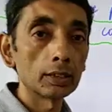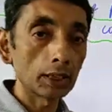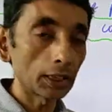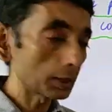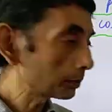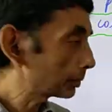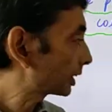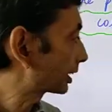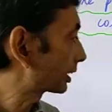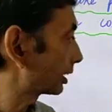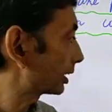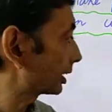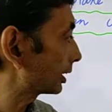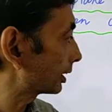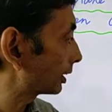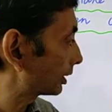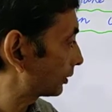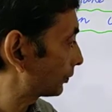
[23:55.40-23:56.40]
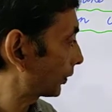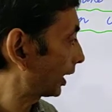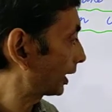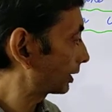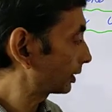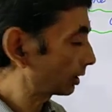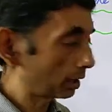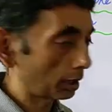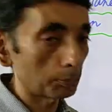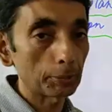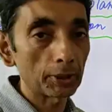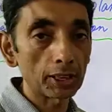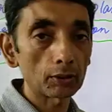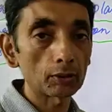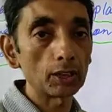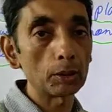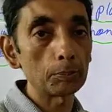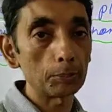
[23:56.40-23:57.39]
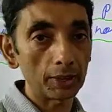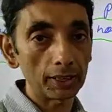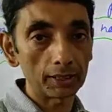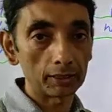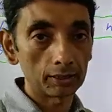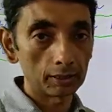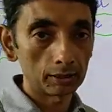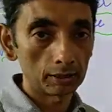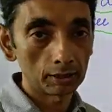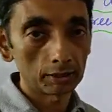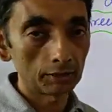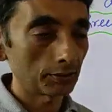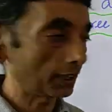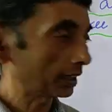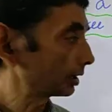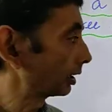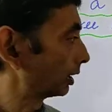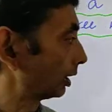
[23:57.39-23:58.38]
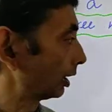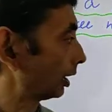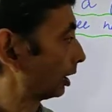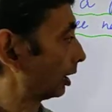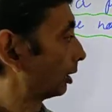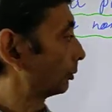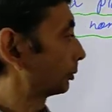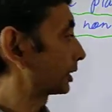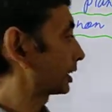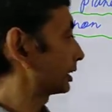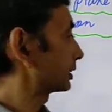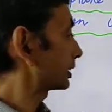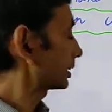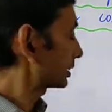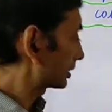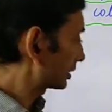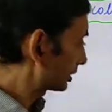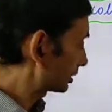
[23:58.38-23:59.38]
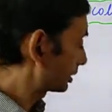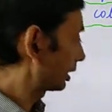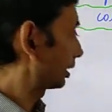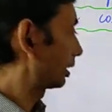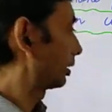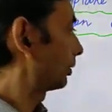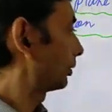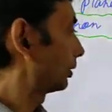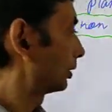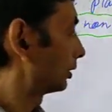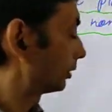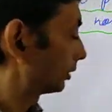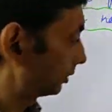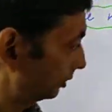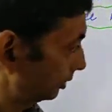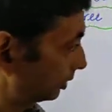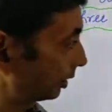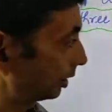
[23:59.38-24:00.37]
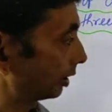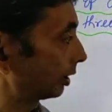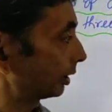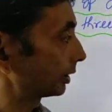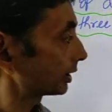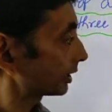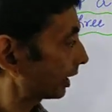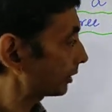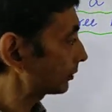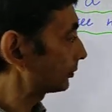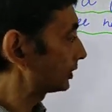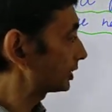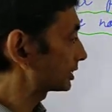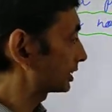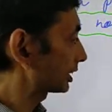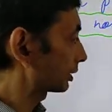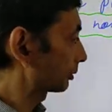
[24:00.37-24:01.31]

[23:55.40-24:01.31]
uniquely define a particular plane, right? We can just derive these